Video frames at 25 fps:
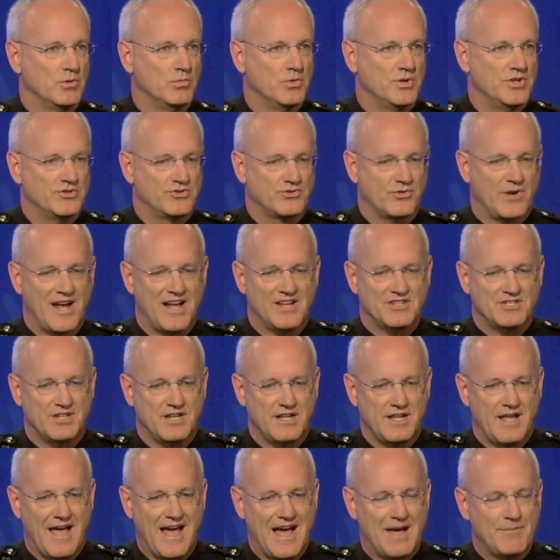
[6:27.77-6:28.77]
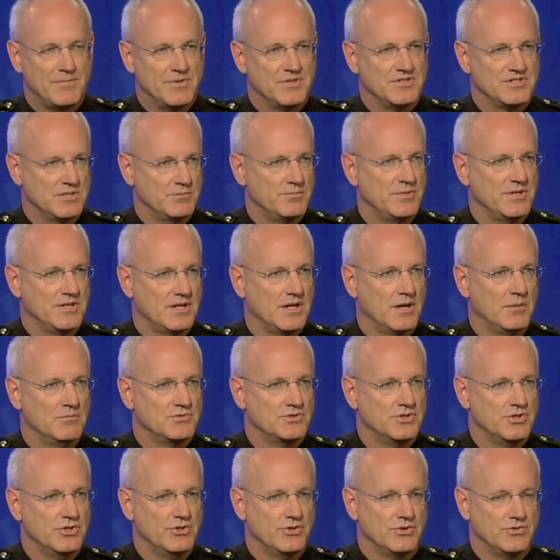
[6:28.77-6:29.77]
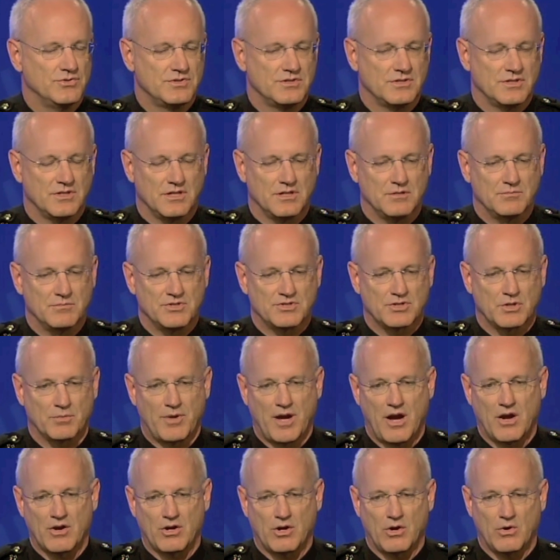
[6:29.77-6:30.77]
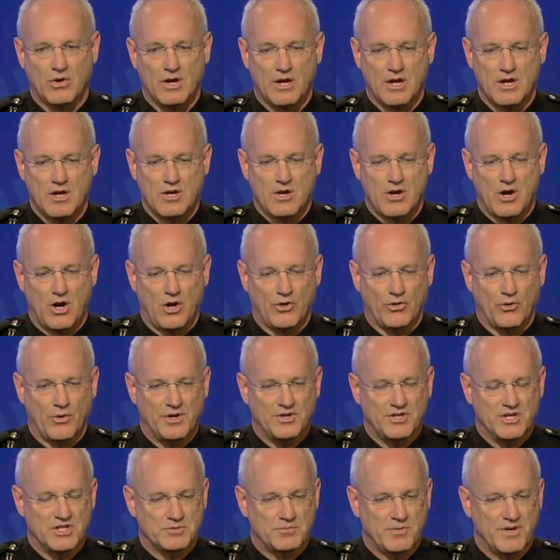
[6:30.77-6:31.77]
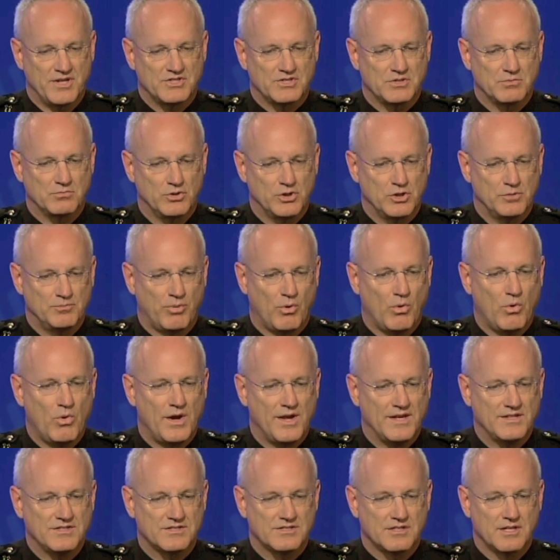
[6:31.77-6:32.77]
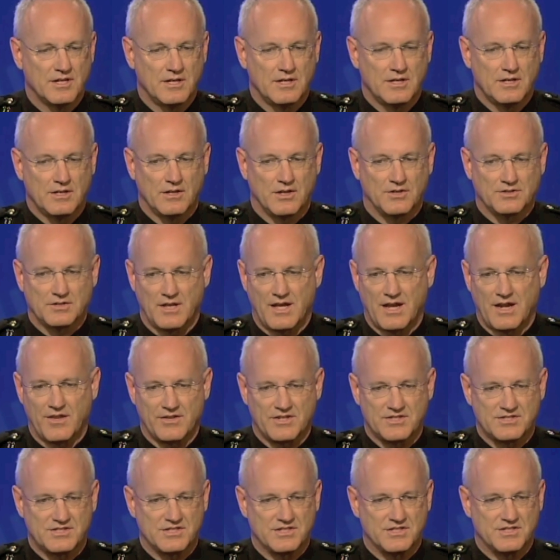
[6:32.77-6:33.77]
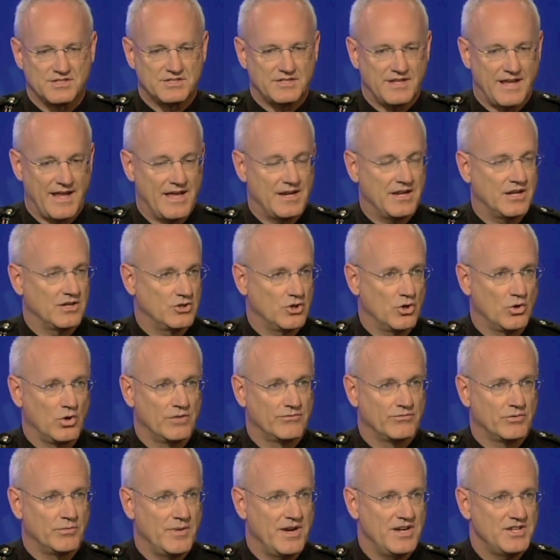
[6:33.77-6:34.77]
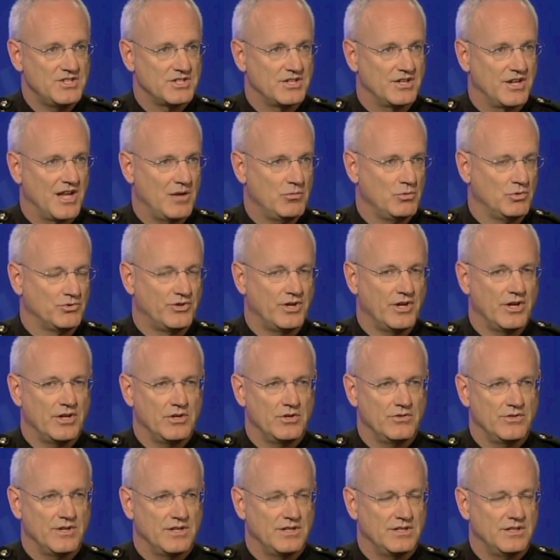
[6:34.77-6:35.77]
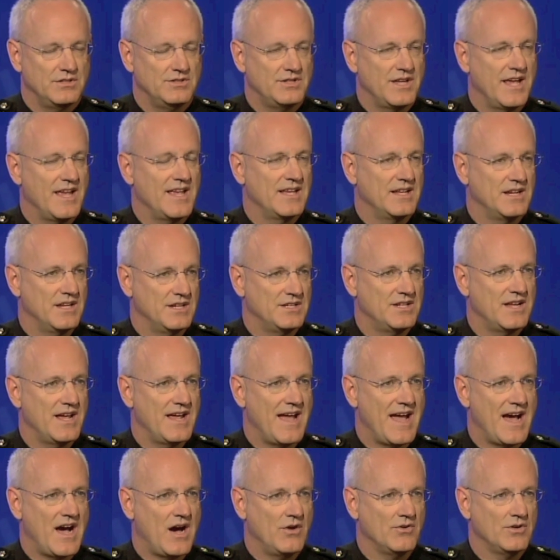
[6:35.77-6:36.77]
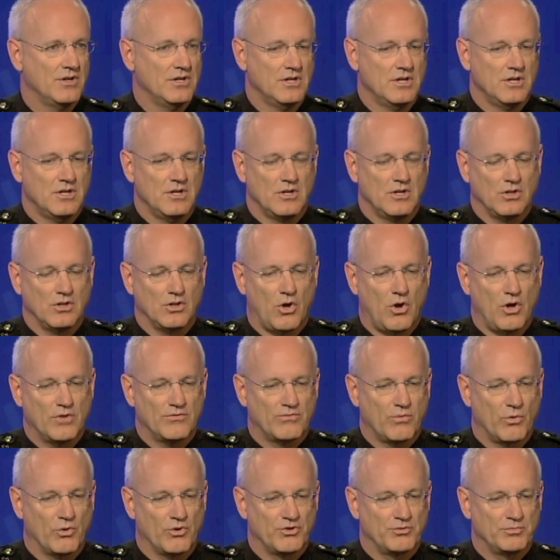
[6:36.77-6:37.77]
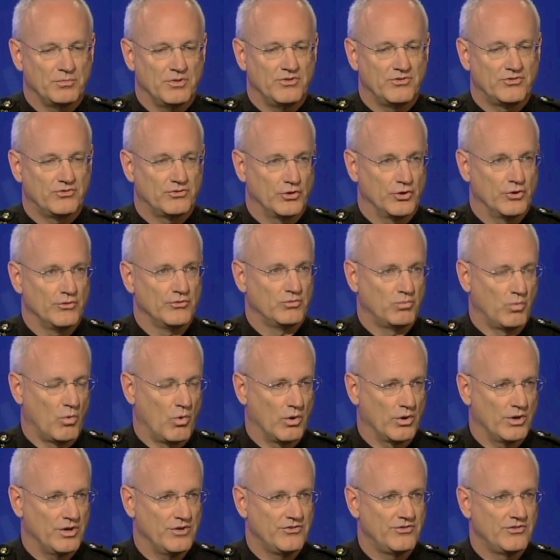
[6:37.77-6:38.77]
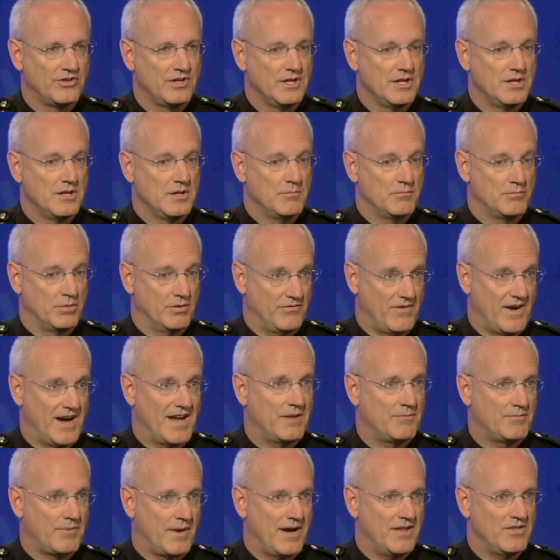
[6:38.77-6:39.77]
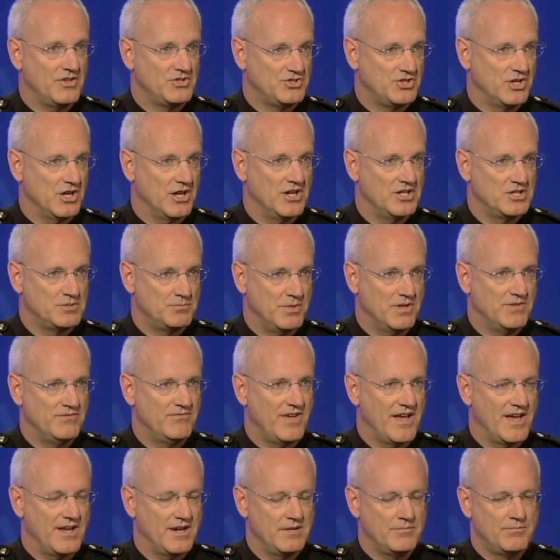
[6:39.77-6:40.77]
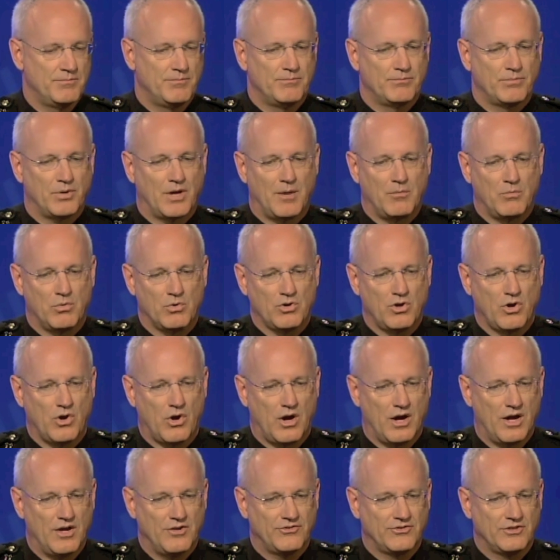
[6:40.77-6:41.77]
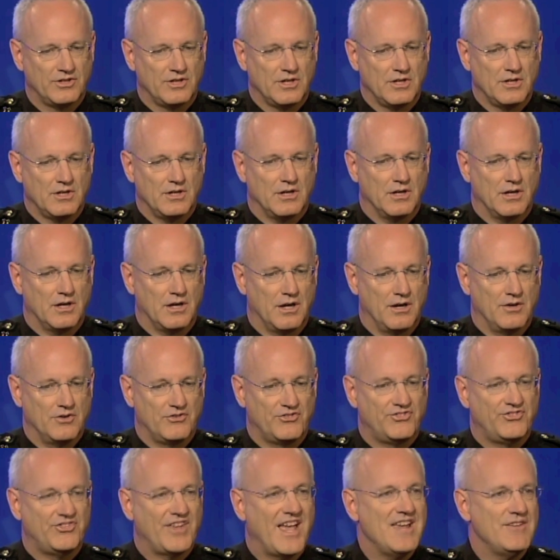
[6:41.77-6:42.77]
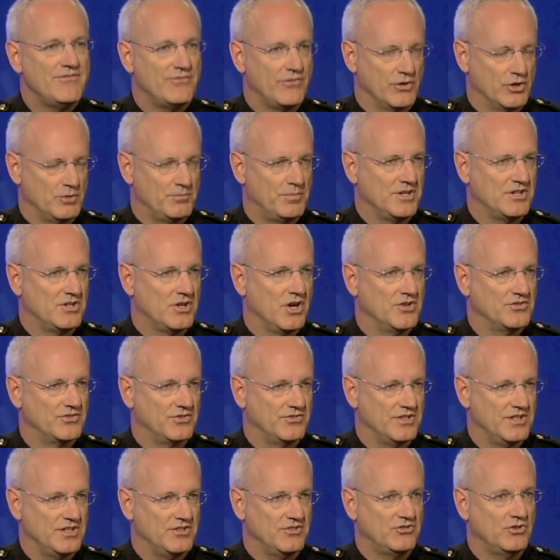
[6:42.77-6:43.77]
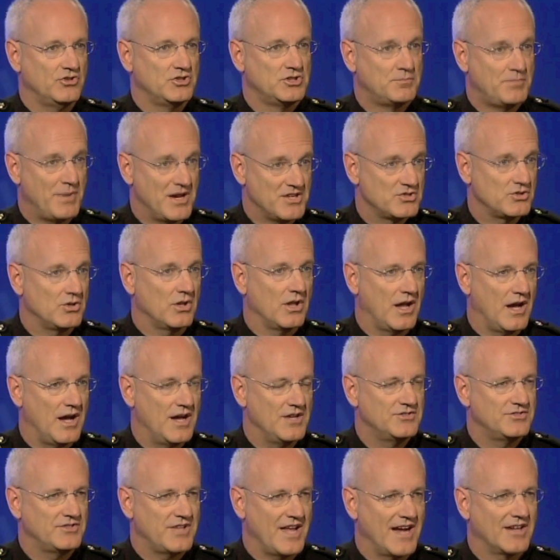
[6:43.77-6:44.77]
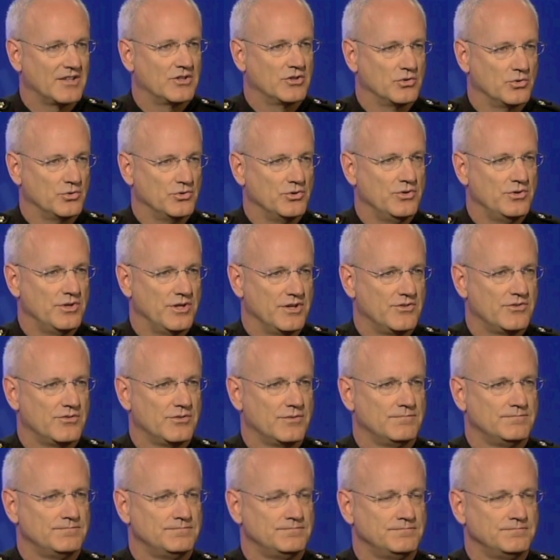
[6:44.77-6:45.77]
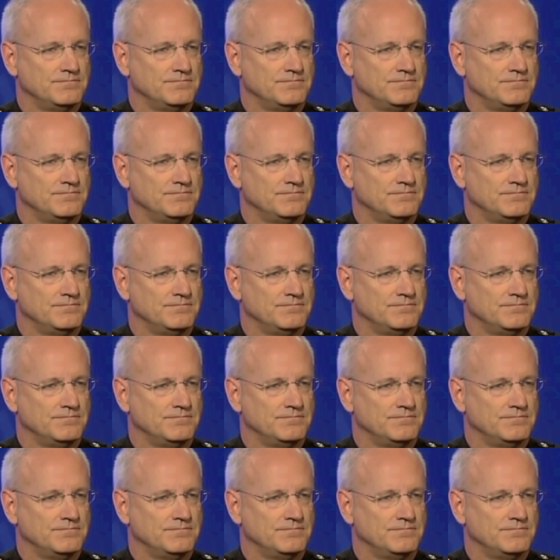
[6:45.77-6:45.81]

But when tragedy happens, it becomes news. And Mr. Balco, although he does make some good points, a lot of this is anecdotal information. And I will tell you that day in and day out, law enforcement serves warrants provided by the judge, been vetted, probable cause, safer because of these specialized tactical units.